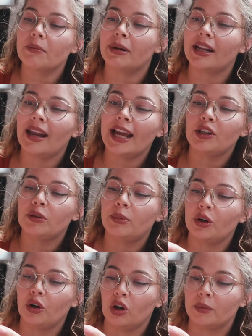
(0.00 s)
But I like to
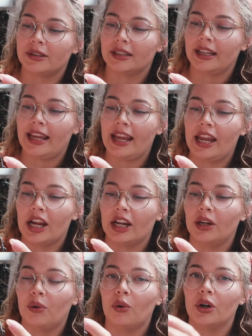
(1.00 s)
burn herbs in
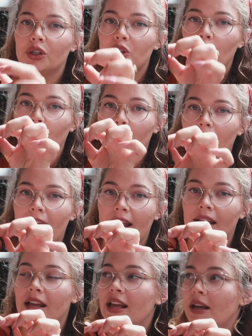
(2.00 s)
here or turn
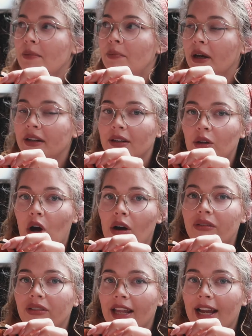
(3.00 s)
my bundle
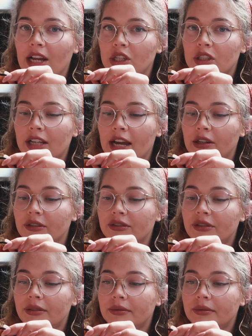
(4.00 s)
off. Like I just kind of